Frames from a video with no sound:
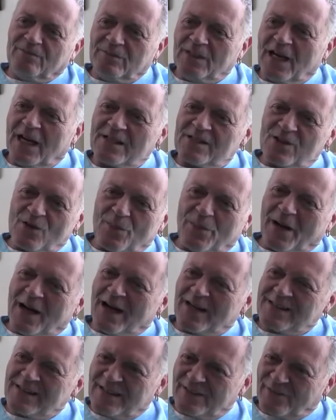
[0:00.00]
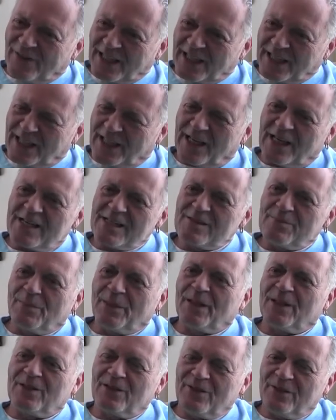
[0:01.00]
not so positive, I guess,
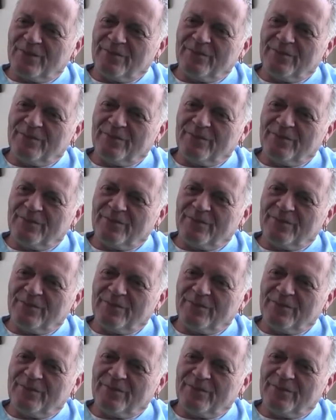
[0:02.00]
but